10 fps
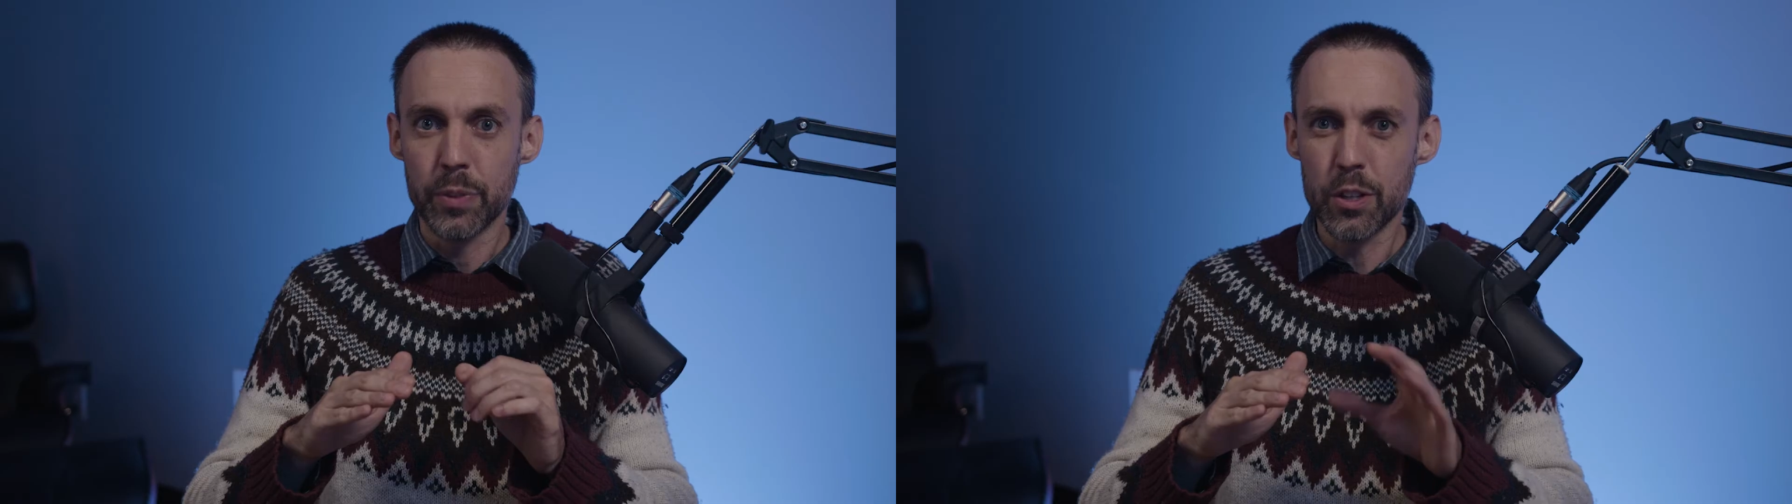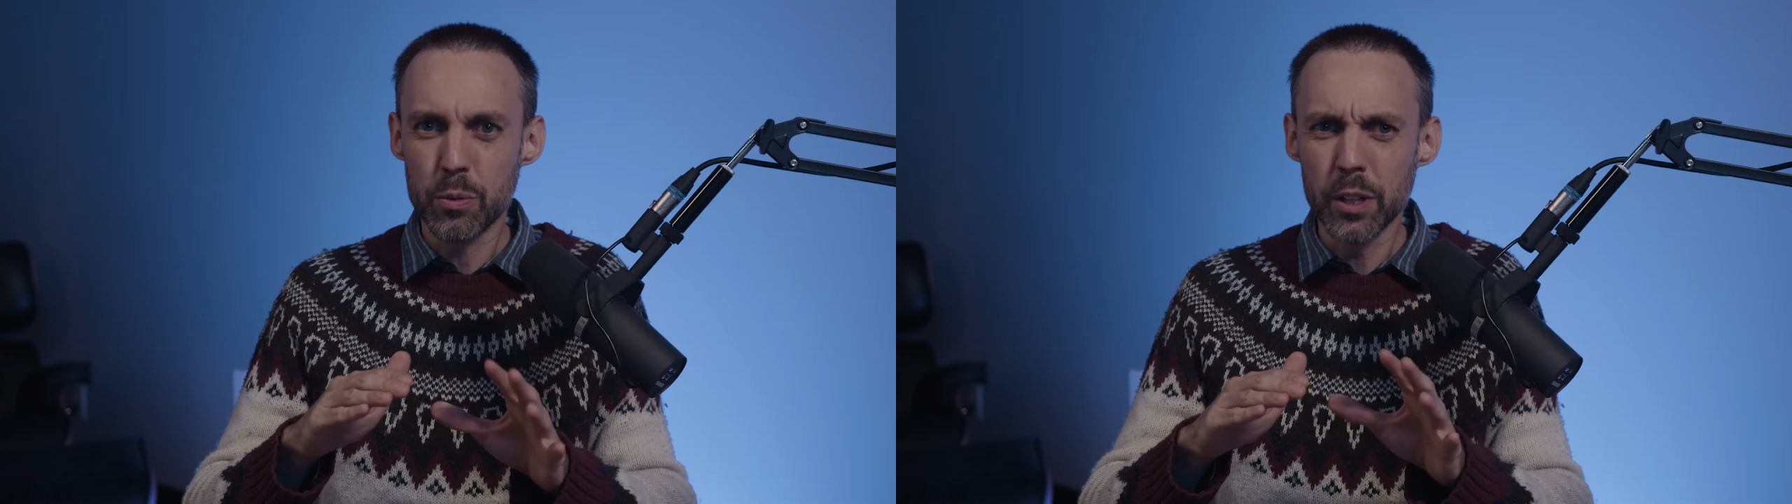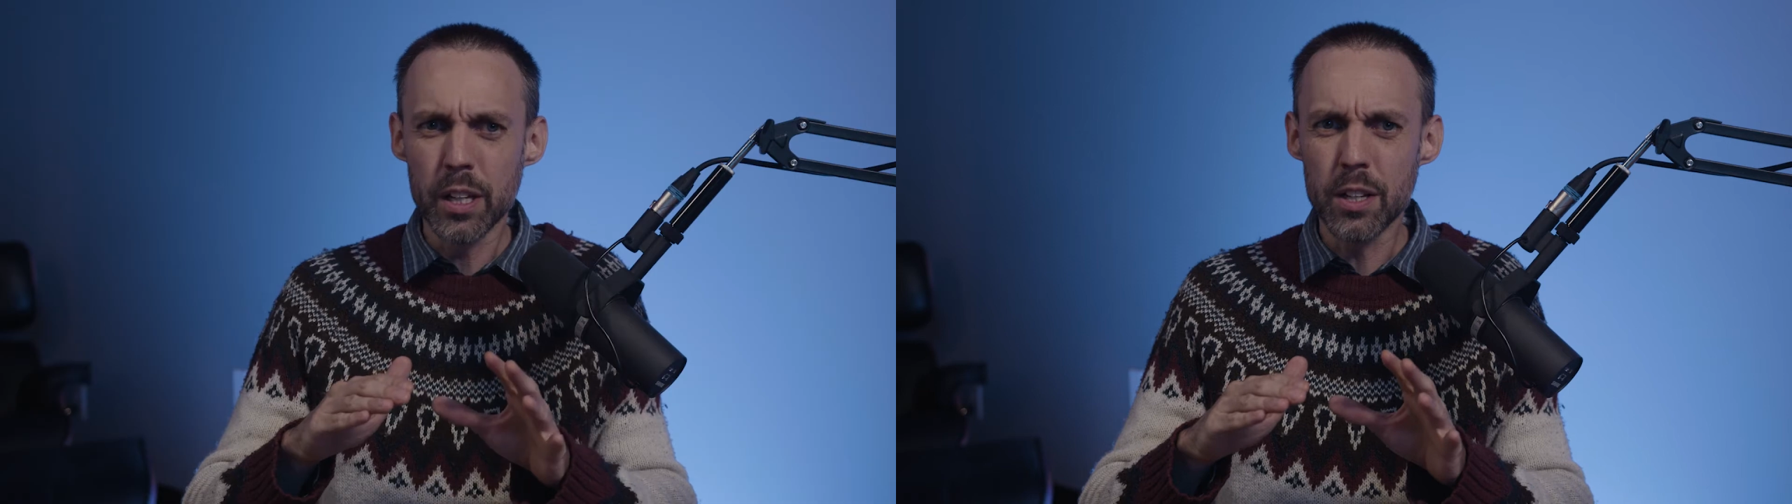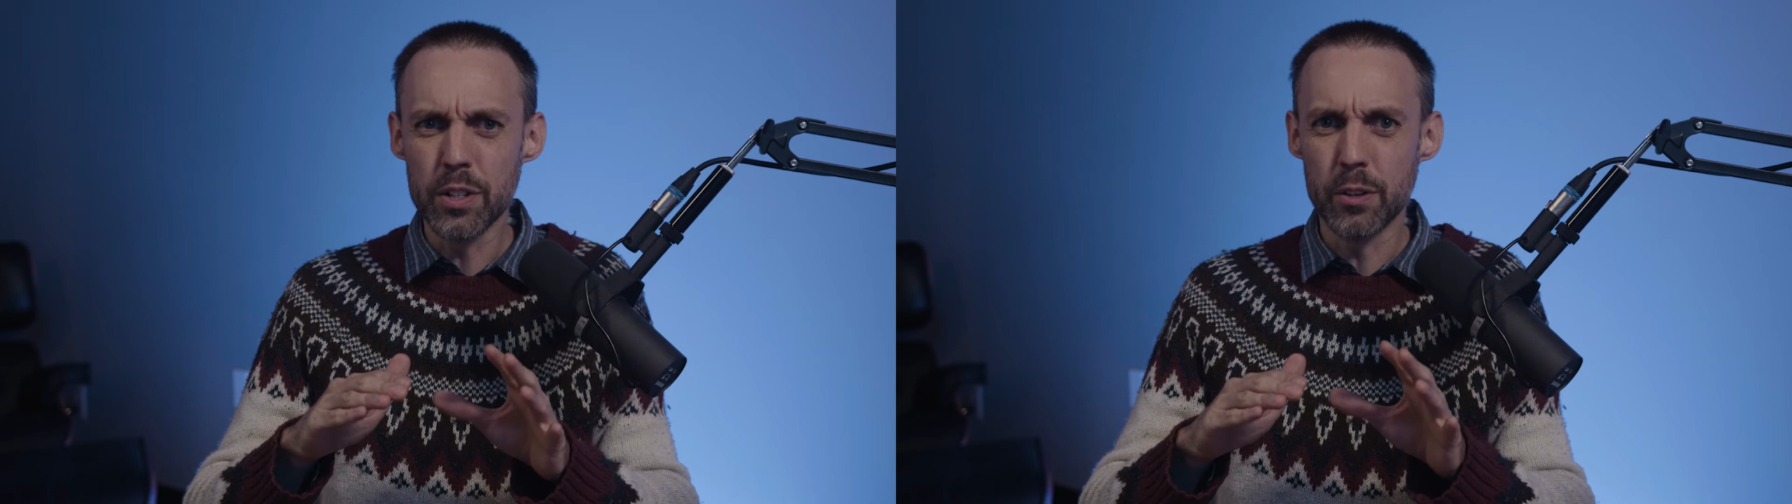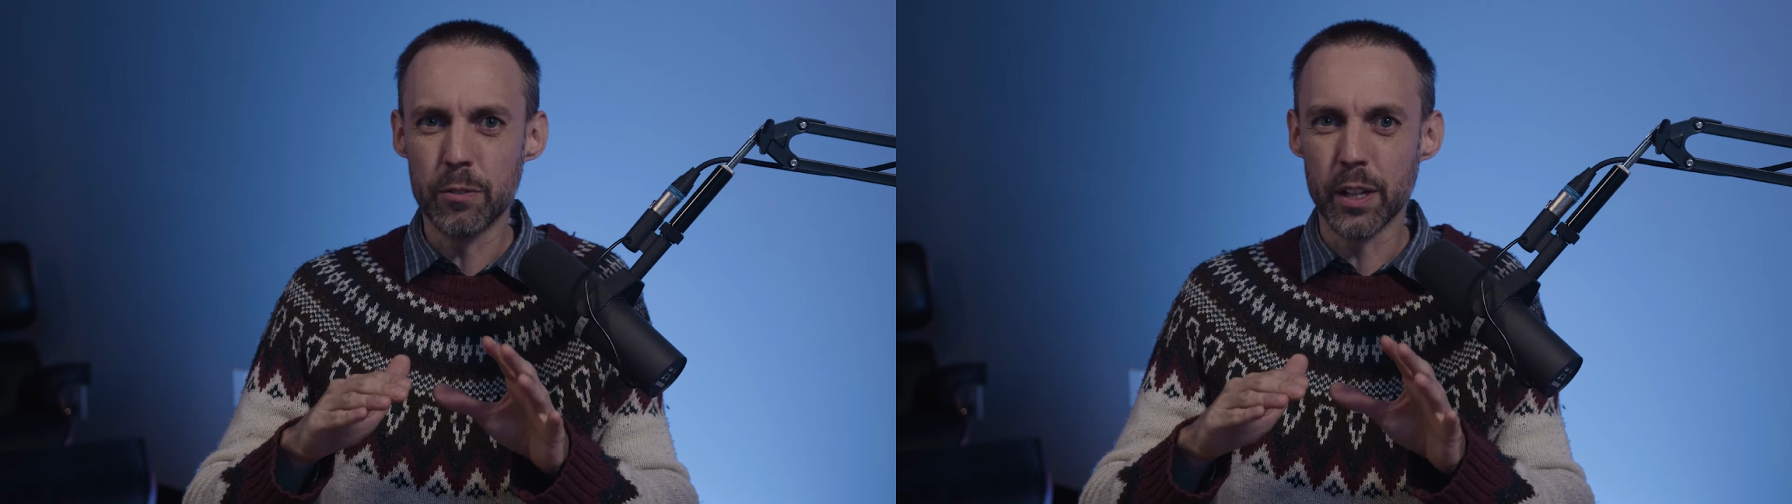It's really
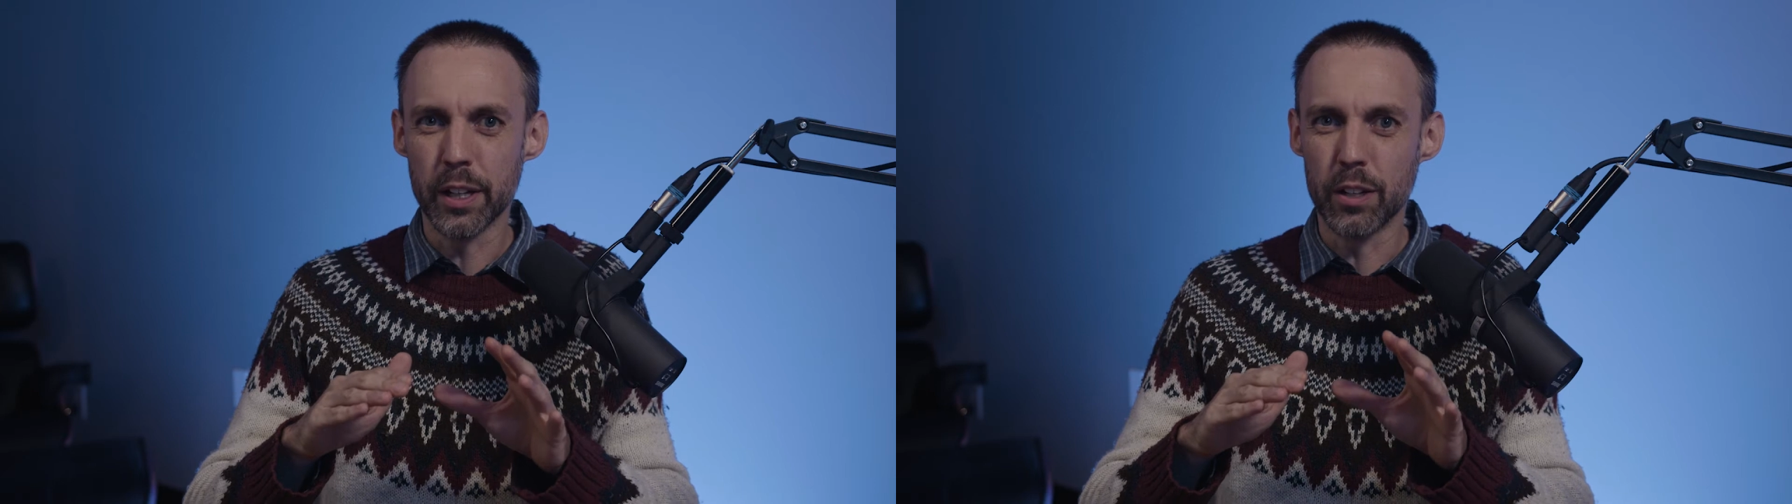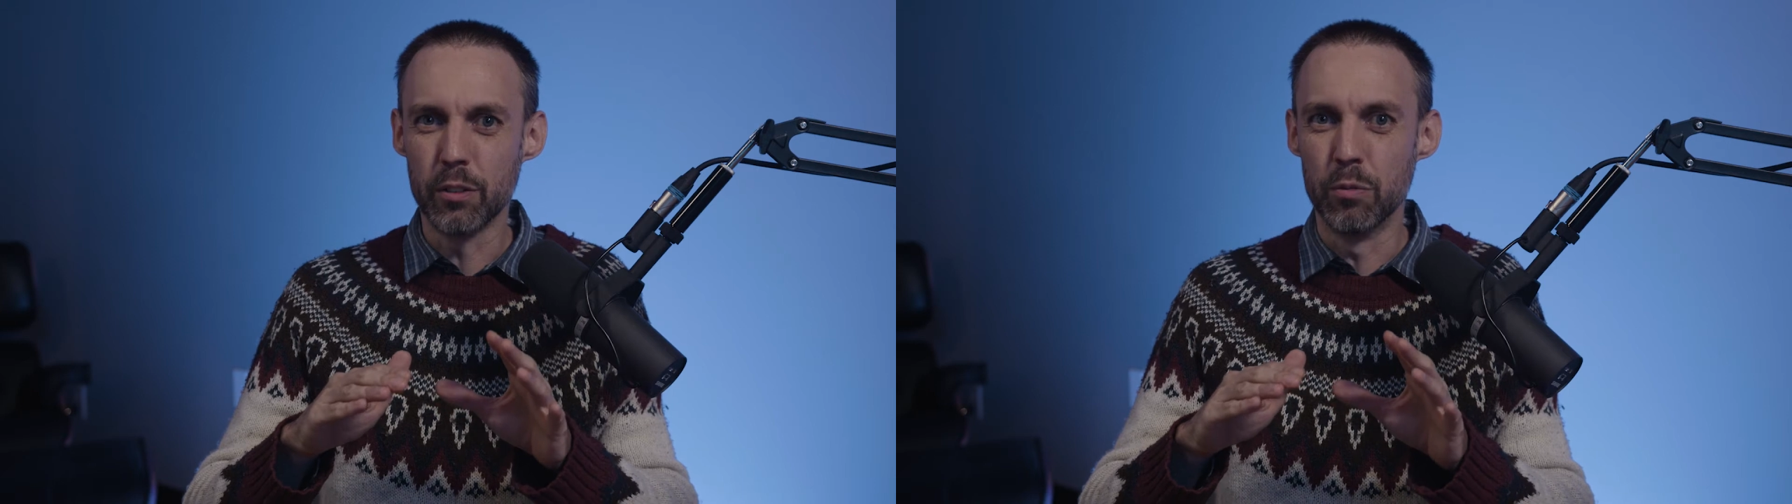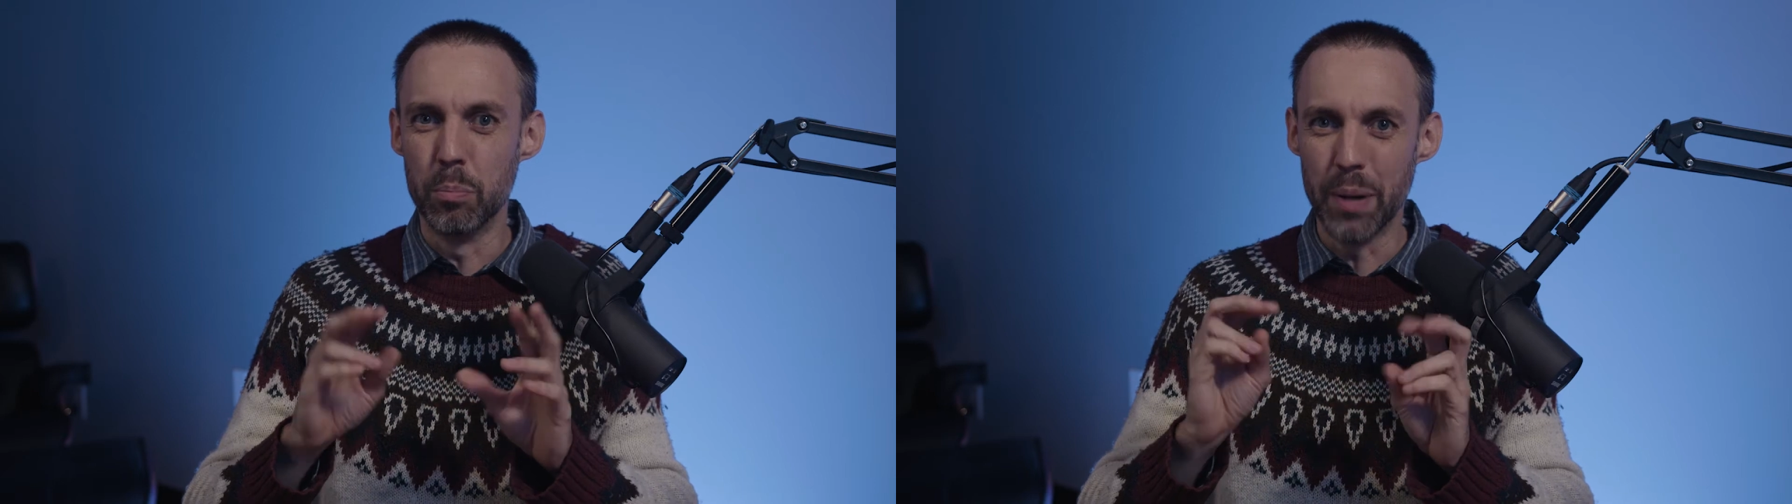easy to feel like you've